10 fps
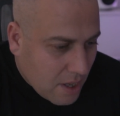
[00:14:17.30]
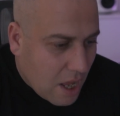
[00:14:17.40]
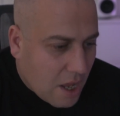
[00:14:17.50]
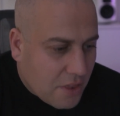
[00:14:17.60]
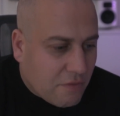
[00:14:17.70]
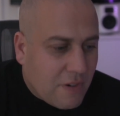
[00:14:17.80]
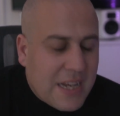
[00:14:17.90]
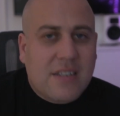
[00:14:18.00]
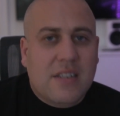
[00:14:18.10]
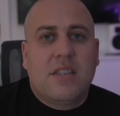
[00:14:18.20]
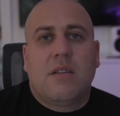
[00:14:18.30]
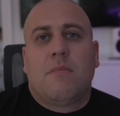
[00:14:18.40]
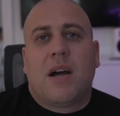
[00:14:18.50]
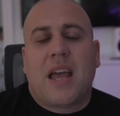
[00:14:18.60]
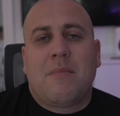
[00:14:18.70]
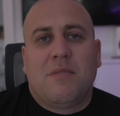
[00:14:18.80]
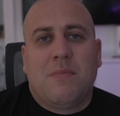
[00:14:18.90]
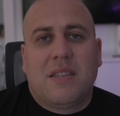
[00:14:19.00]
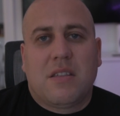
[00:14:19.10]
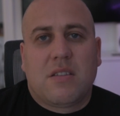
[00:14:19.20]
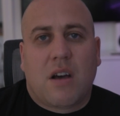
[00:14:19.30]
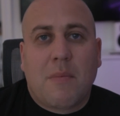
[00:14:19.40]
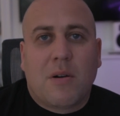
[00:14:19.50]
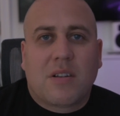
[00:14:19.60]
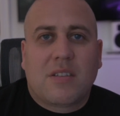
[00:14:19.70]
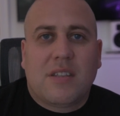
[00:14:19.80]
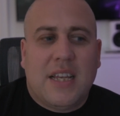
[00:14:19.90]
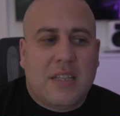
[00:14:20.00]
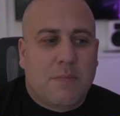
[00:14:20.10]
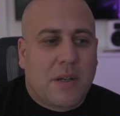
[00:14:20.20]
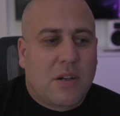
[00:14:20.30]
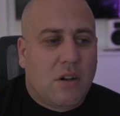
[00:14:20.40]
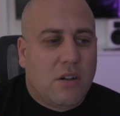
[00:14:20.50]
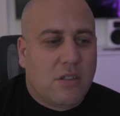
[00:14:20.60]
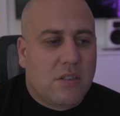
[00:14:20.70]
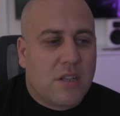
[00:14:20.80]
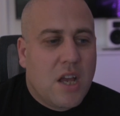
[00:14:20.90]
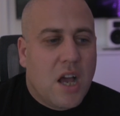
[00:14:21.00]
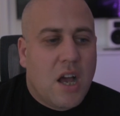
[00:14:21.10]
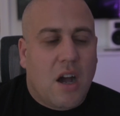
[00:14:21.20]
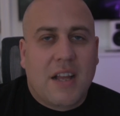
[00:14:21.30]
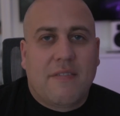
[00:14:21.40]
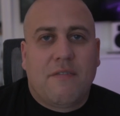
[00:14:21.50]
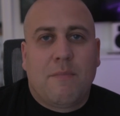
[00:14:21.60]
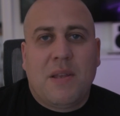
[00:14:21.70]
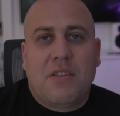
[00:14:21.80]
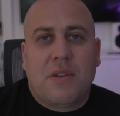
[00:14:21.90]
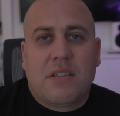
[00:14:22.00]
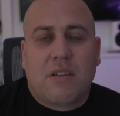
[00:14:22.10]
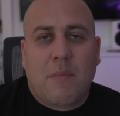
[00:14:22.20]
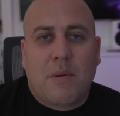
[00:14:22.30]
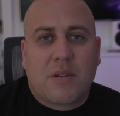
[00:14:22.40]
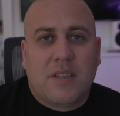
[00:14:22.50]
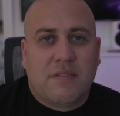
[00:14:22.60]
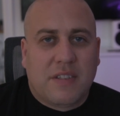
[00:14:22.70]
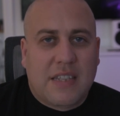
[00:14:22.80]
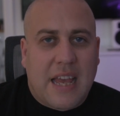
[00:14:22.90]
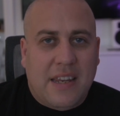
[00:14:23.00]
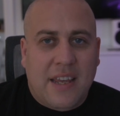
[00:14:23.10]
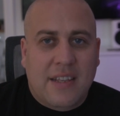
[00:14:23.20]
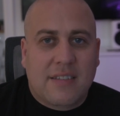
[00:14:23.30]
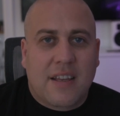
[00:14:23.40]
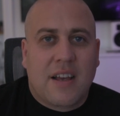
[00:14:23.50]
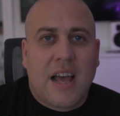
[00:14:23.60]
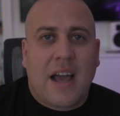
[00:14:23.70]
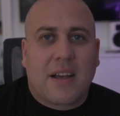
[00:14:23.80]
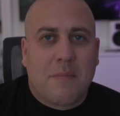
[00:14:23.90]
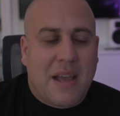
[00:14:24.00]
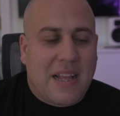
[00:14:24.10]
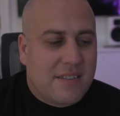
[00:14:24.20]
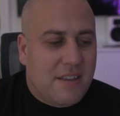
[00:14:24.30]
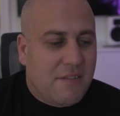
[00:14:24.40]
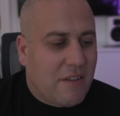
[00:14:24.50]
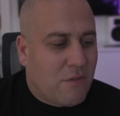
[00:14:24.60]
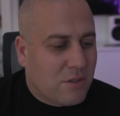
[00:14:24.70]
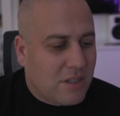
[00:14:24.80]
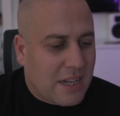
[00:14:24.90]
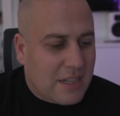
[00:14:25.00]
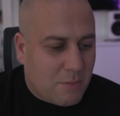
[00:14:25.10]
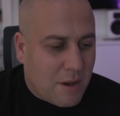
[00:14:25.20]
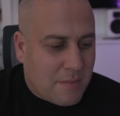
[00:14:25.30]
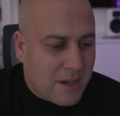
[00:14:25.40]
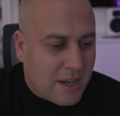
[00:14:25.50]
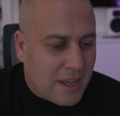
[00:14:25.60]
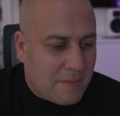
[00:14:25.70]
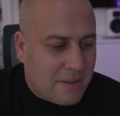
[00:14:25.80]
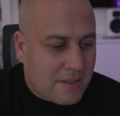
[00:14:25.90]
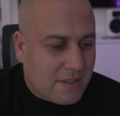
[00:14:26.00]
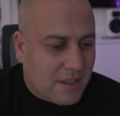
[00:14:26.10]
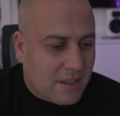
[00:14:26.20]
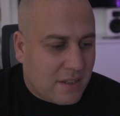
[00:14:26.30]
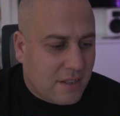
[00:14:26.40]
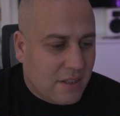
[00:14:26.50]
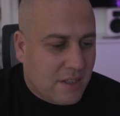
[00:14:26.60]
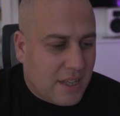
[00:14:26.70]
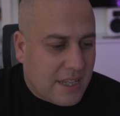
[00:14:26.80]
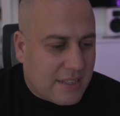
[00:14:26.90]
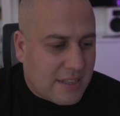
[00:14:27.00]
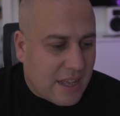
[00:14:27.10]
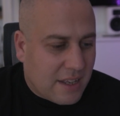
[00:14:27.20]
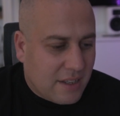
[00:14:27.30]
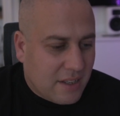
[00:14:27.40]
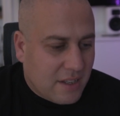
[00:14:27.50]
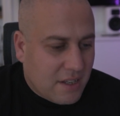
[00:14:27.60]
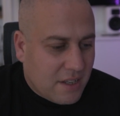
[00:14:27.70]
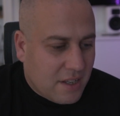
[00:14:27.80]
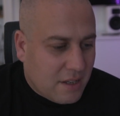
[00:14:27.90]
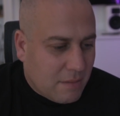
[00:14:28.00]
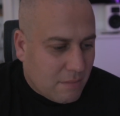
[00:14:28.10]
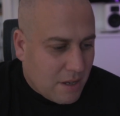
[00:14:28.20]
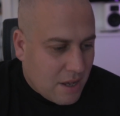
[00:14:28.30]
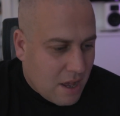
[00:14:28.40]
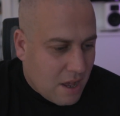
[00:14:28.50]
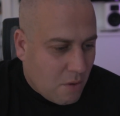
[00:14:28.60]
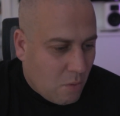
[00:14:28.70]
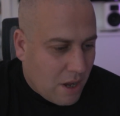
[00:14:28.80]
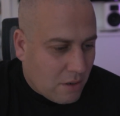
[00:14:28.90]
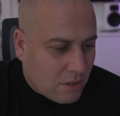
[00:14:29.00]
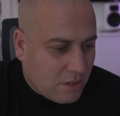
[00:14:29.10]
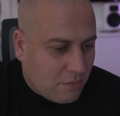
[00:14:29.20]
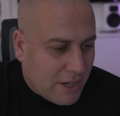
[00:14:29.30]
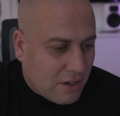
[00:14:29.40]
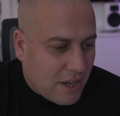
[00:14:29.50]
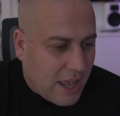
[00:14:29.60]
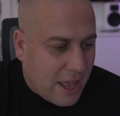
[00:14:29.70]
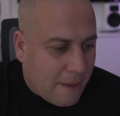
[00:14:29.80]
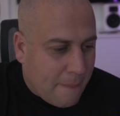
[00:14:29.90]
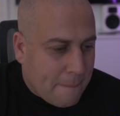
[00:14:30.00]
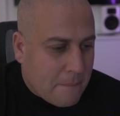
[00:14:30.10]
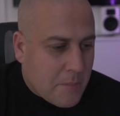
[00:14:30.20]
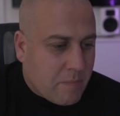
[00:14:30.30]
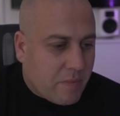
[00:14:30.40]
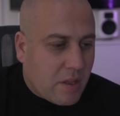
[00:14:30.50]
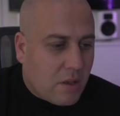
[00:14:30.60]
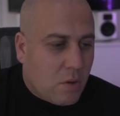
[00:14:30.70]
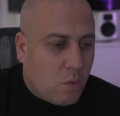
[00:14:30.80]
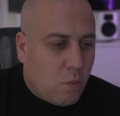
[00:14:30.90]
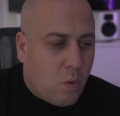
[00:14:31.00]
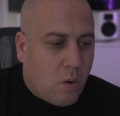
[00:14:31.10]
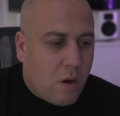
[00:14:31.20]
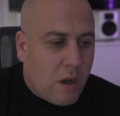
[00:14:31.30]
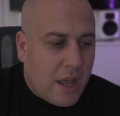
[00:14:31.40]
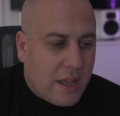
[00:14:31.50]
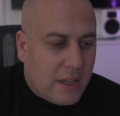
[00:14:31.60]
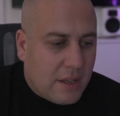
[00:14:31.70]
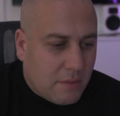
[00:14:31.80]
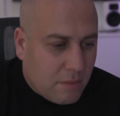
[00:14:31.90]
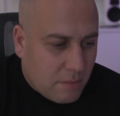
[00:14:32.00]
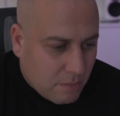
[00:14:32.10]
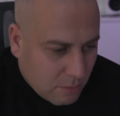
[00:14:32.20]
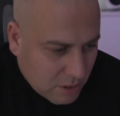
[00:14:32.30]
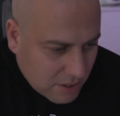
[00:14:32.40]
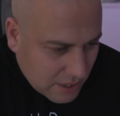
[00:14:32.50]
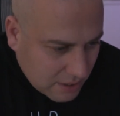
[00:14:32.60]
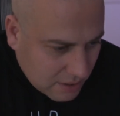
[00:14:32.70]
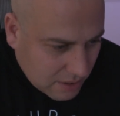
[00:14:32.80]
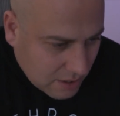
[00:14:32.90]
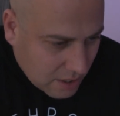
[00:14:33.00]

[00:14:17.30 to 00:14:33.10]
The reason that my name is Mr. Thai Box is because I've been doing Thai boxing for 10 years at a competitive level, so that's why my name is that. What else have we got here? What's this?